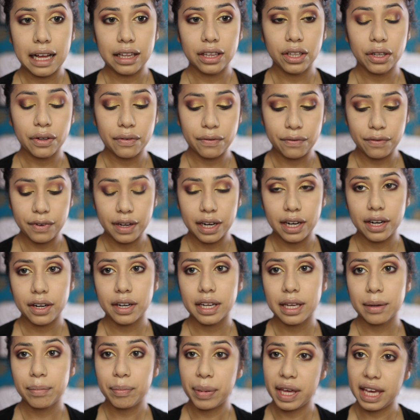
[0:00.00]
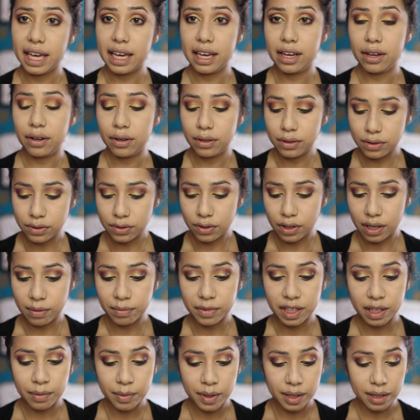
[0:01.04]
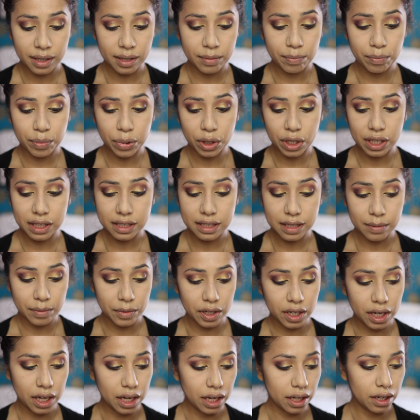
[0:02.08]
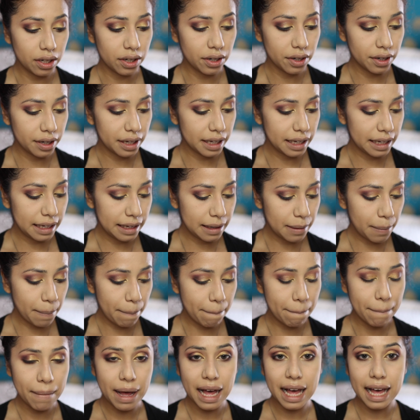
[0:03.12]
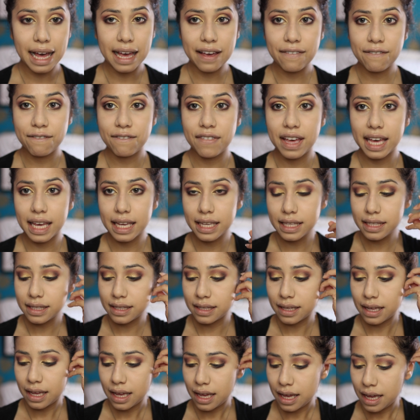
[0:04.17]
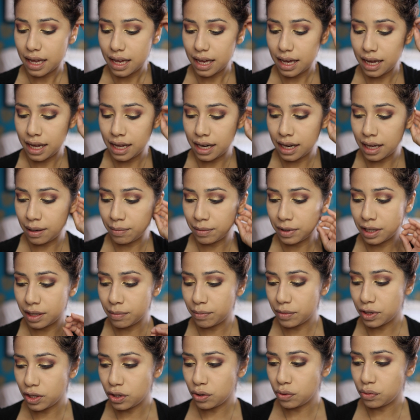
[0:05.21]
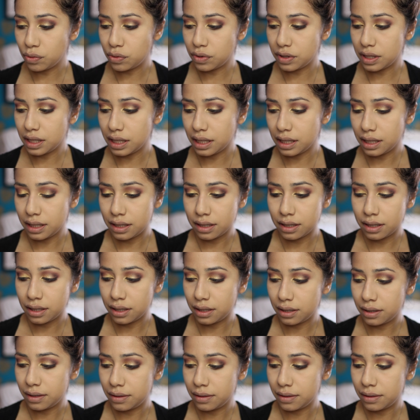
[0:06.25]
I look very pale, so I'm going to be putting some color in my face. And I'm going to be using